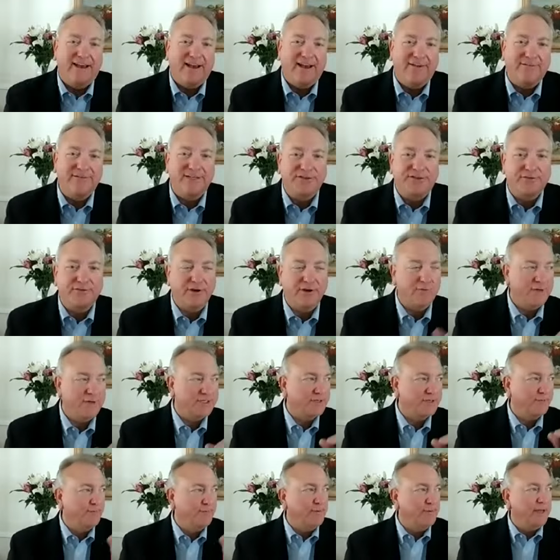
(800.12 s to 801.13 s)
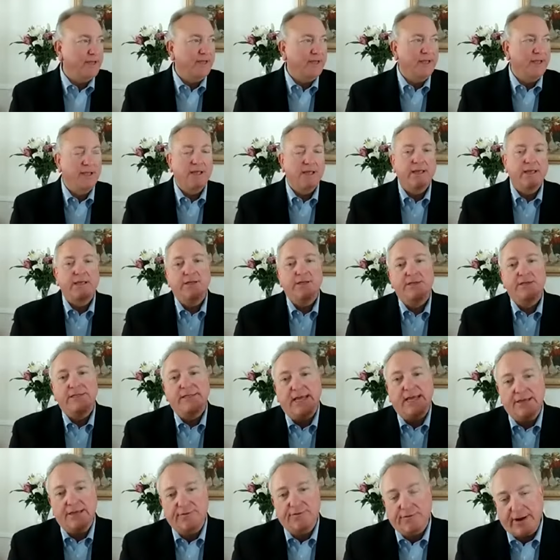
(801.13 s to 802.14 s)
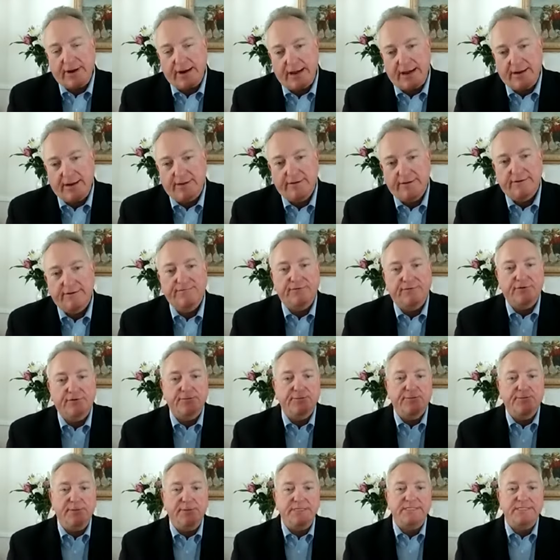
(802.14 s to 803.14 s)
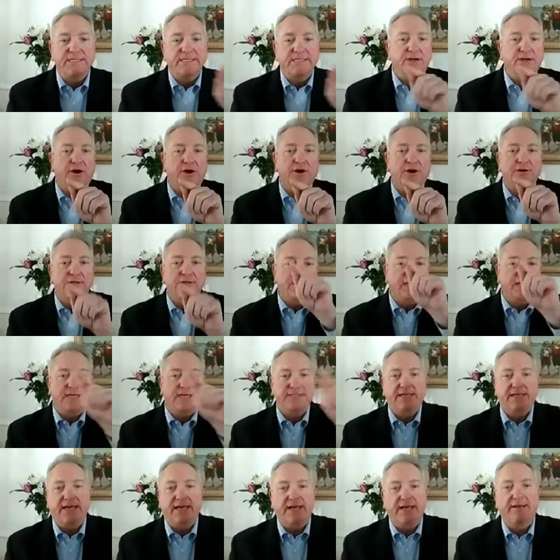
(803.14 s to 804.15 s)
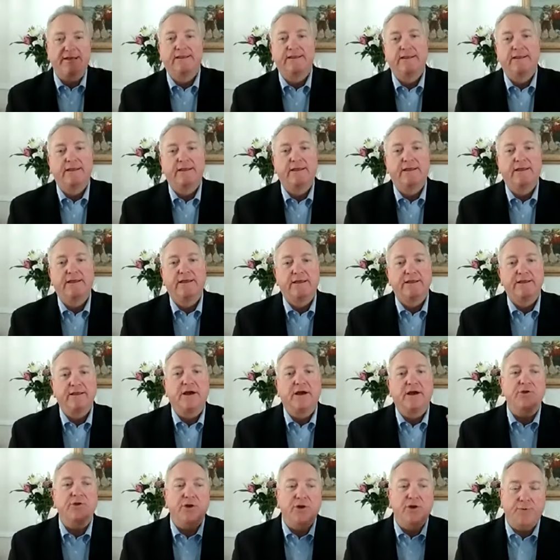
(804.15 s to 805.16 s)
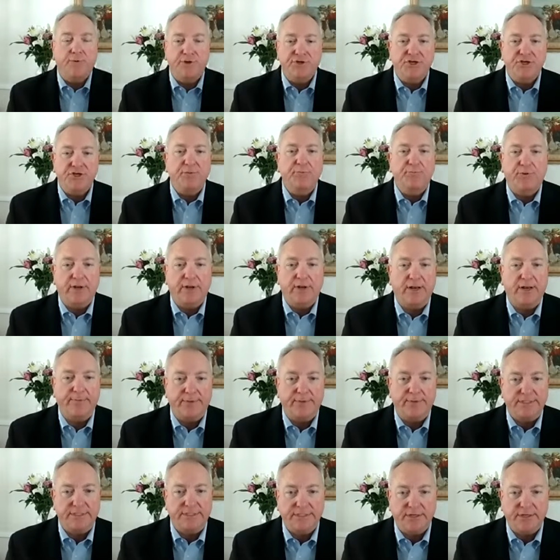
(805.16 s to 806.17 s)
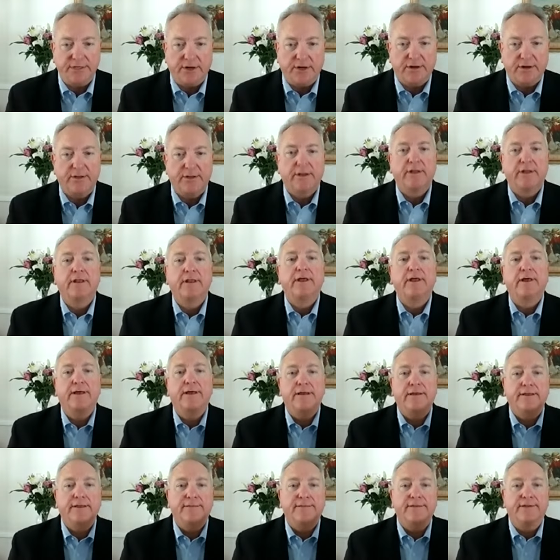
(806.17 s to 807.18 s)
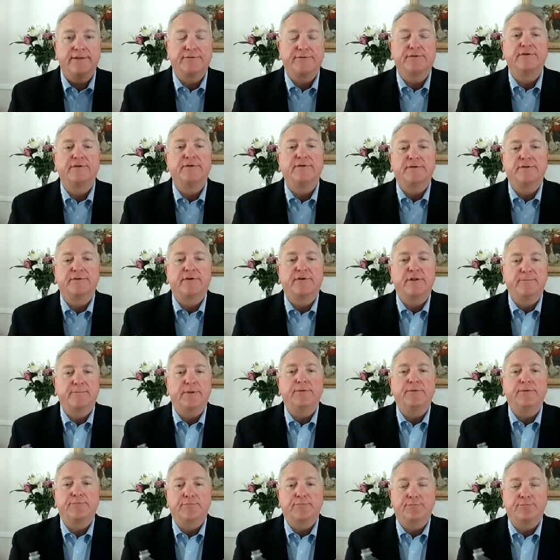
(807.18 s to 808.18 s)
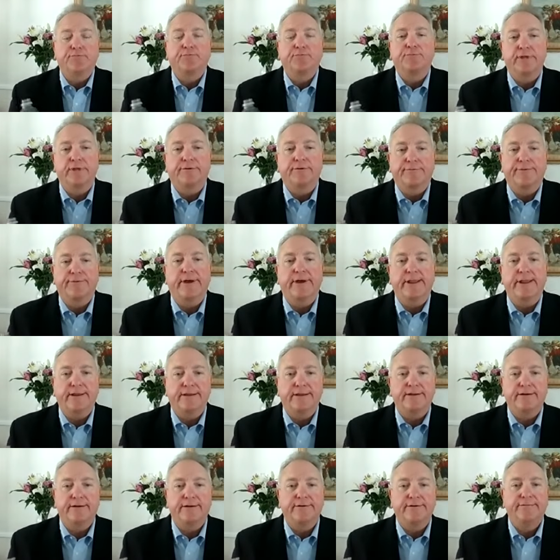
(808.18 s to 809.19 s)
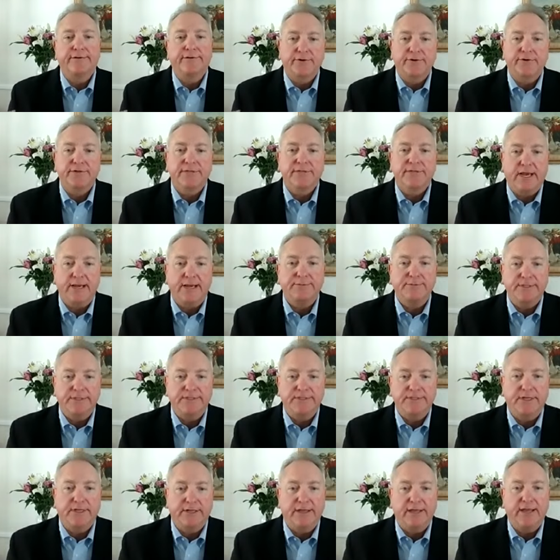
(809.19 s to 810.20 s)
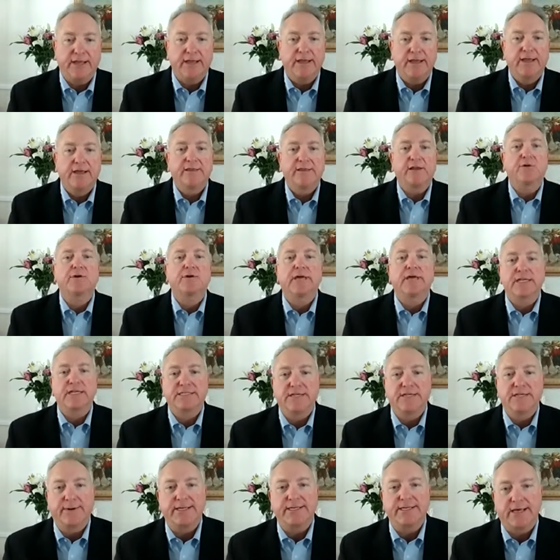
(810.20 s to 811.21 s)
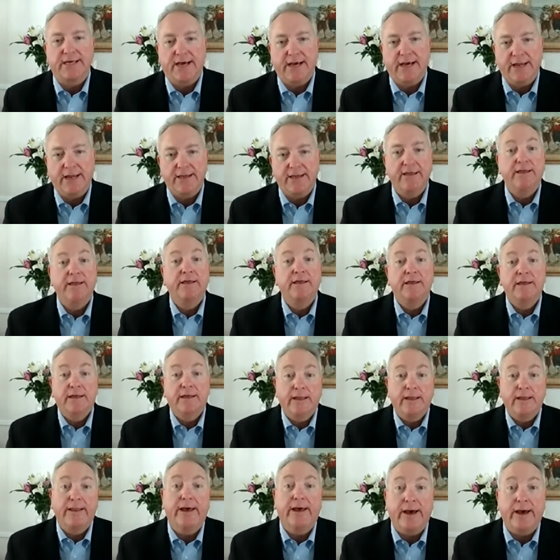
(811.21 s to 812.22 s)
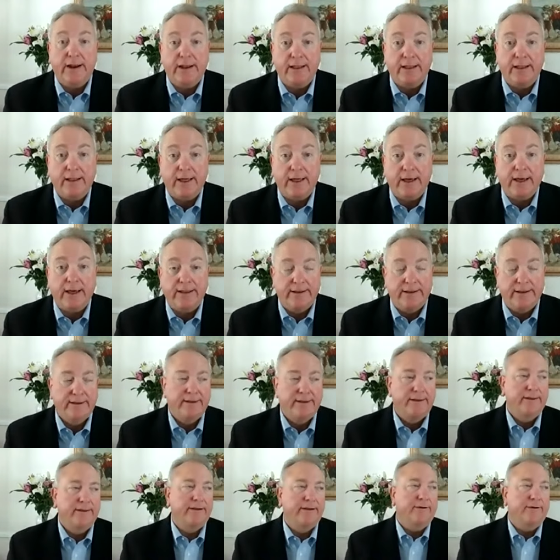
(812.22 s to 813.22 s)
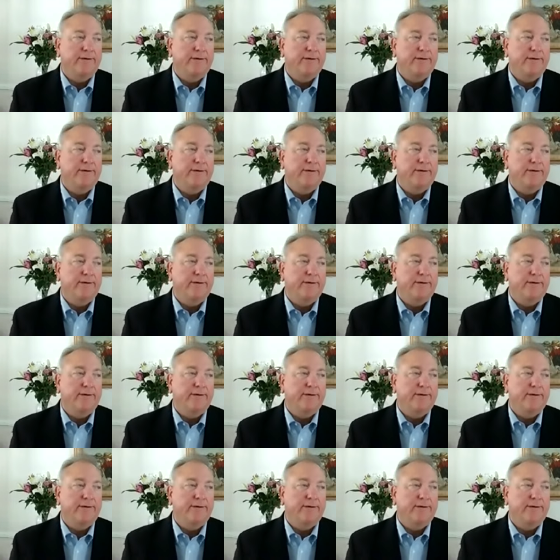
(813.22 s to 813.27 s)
a trick question. But 10 grand for the business card size ad. Now, you know what you could put on a business card? that can be you know read in a New York Times on Sunday that'll catch somebody's eye? Not a lot. Right.